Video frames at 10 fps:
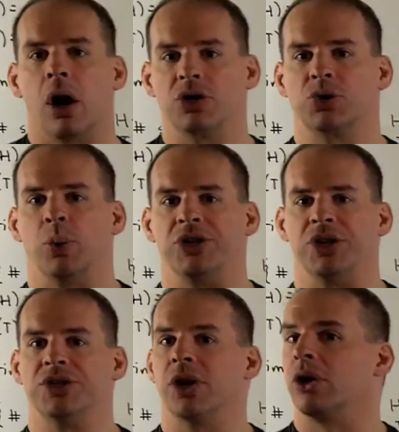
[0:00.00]
Our
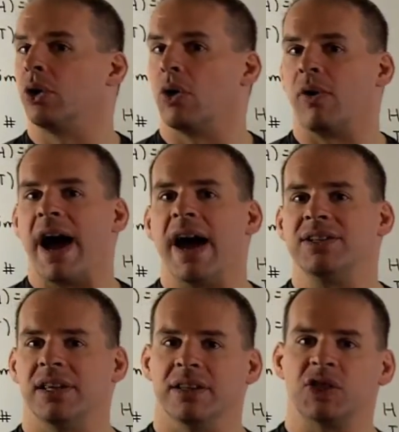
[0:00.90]
switches are going to
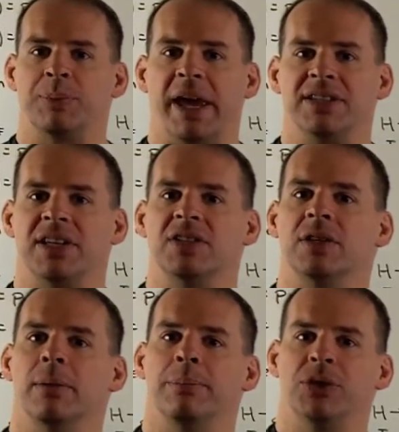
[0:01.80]
arise in the
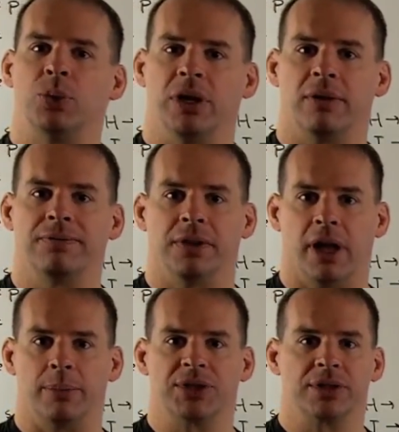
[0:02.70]
spaces between our
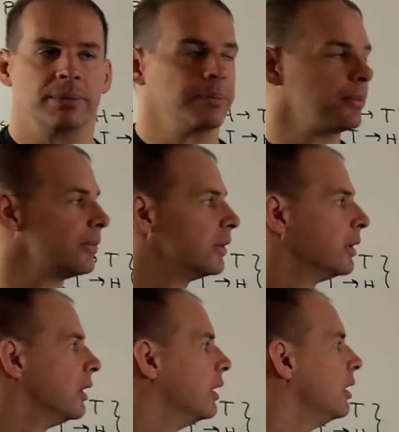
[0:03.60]
flips.
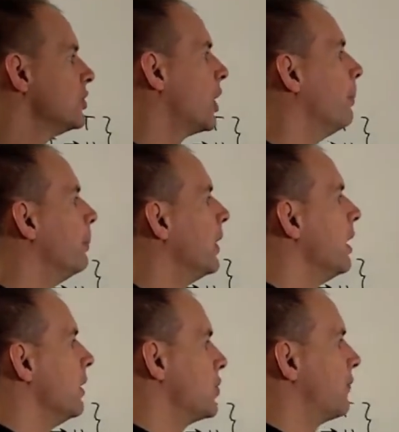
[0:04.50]
So
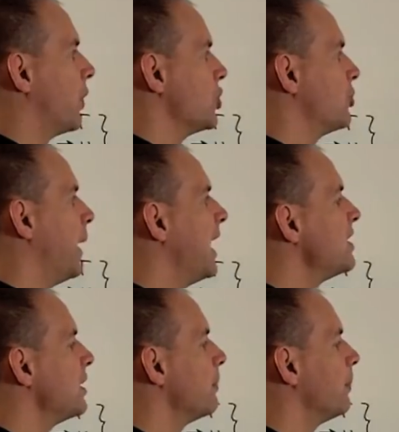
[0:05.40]
in this first
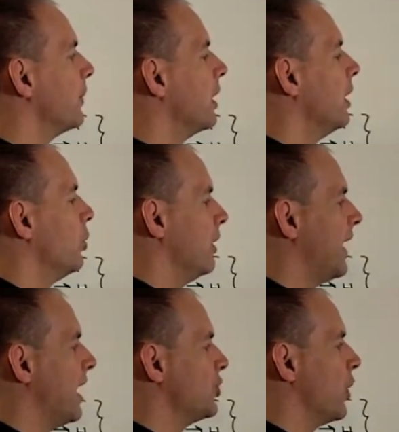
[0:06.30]
space, we
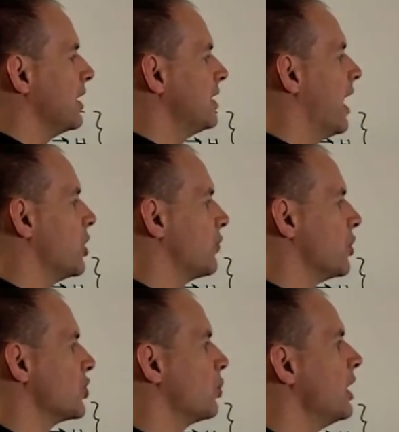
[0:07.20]
have heads going to tails
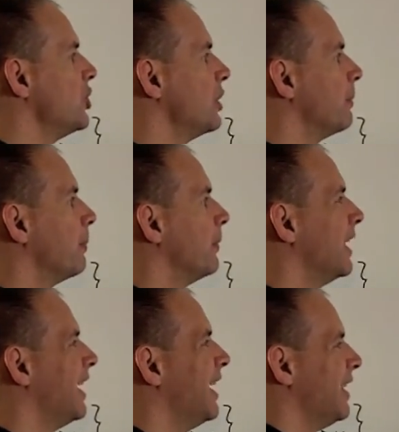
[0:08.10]
for a switch.
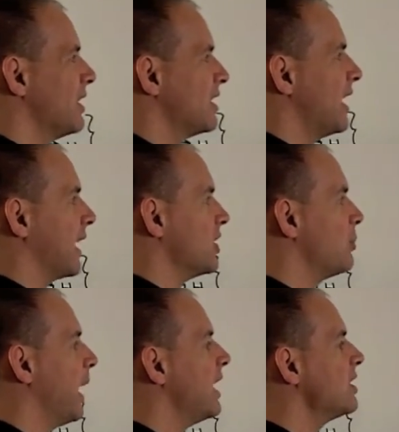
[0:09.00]
In the second
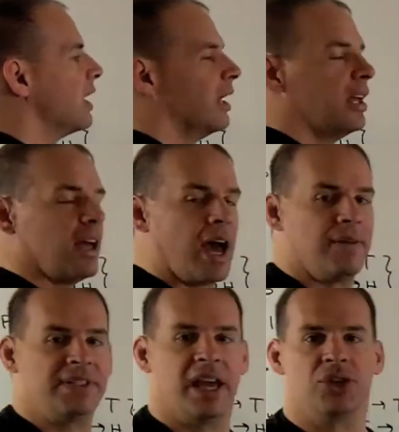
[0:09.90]
space, I
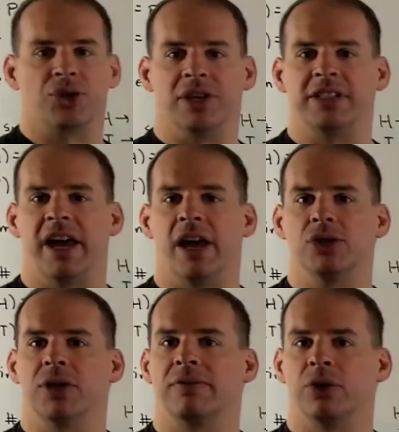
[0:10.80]
have tails going to
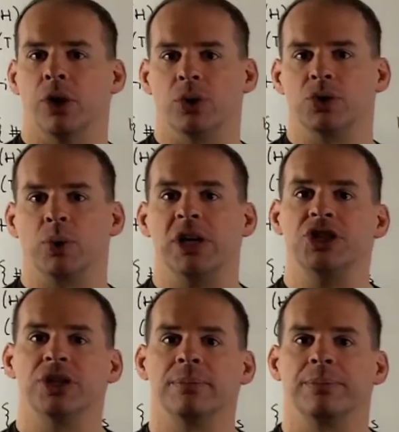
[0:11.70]
tails for no
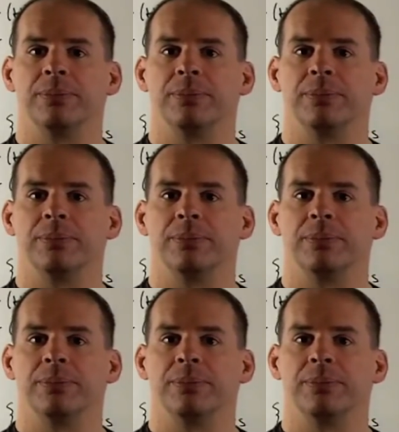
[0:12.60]
switch.